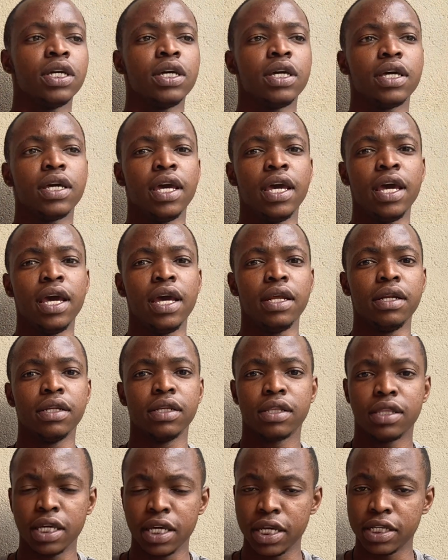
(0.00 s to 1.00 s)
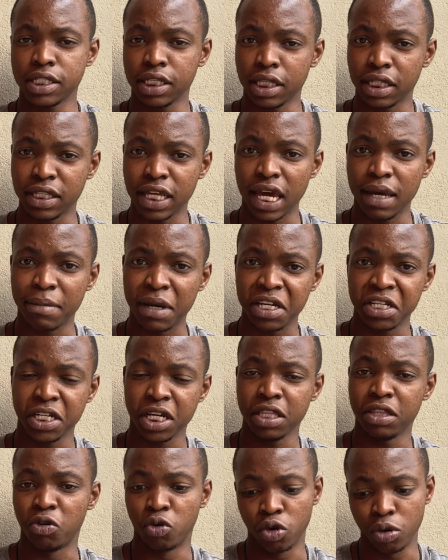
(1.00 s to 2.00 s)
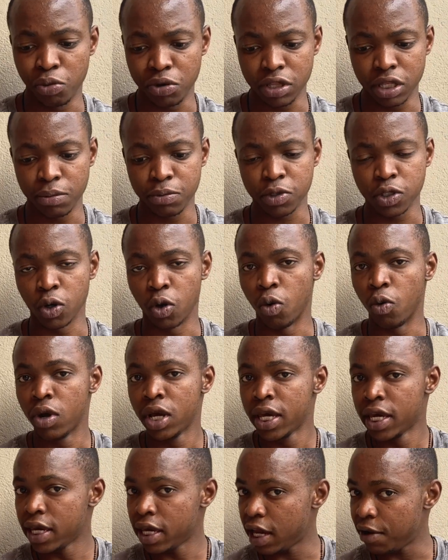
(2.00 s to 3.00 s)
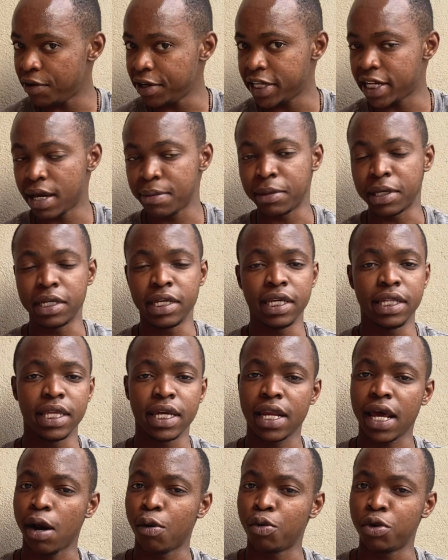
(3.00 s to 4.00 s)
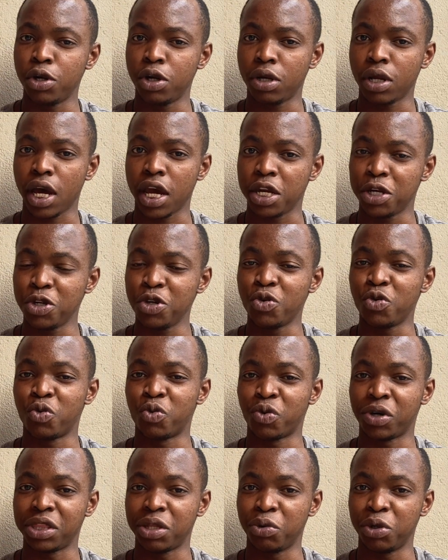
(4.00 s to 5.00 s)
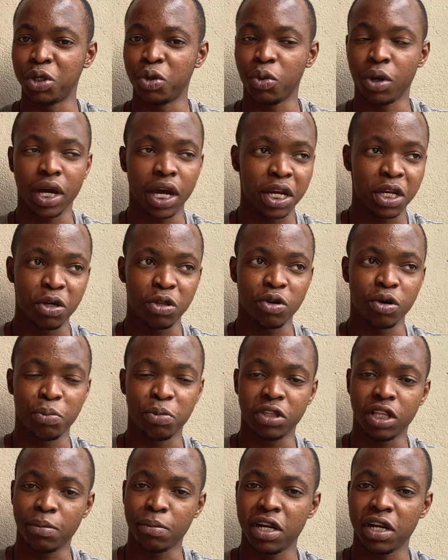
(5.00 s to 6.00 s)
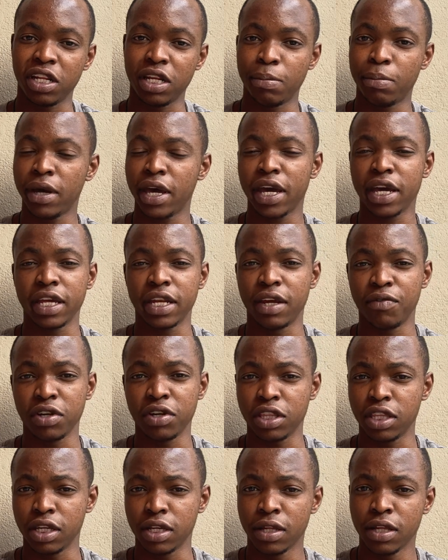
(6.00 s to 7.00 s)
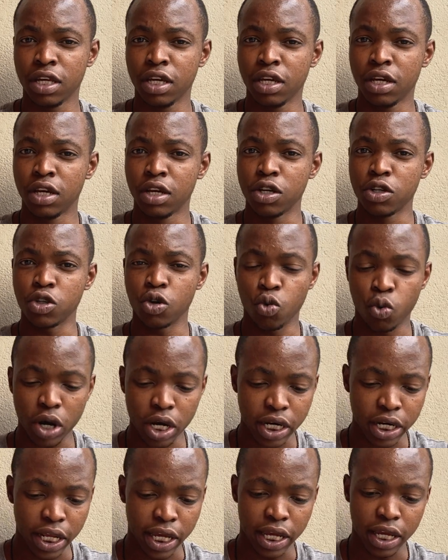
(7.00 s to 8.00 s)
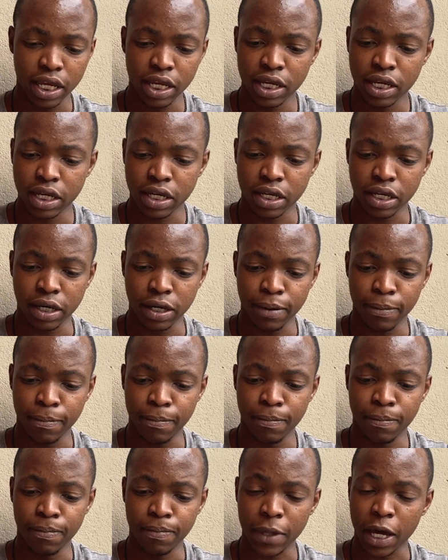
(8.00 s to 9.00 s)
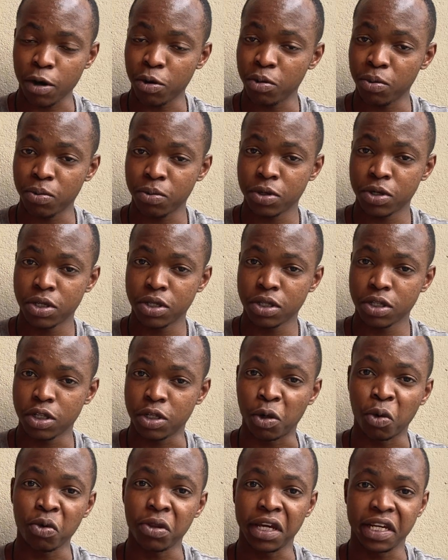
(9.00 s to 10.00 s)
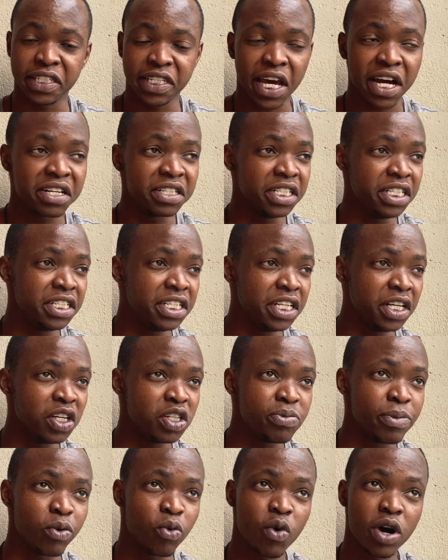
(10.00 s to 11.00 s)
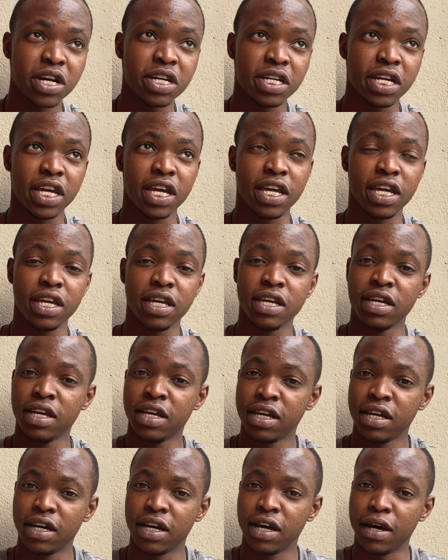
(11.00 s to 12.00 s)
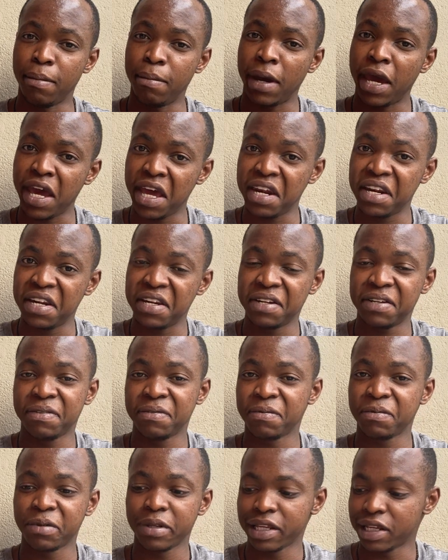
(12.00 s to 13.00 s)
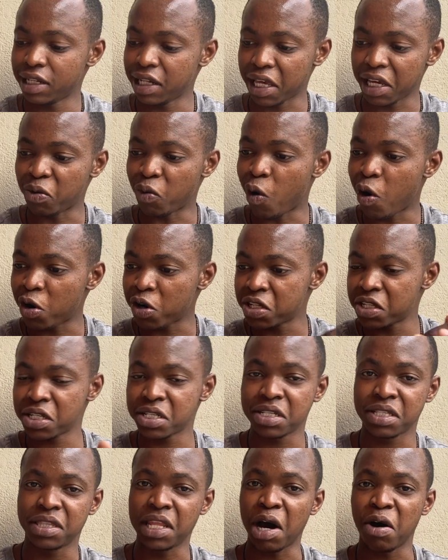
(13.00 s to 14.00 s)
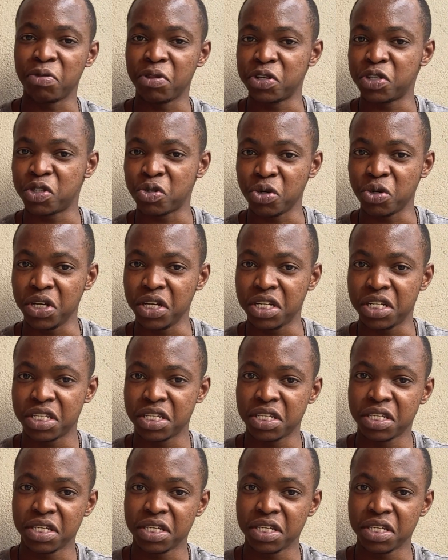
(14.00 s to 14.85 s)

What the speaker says: And the thing is, at the time, I shared the room with them, so every time they did that, I knew what they were doing. I knew they were putting in a bag and everything. So one day, I don't know the exact details, but one day, a man like walks down the street,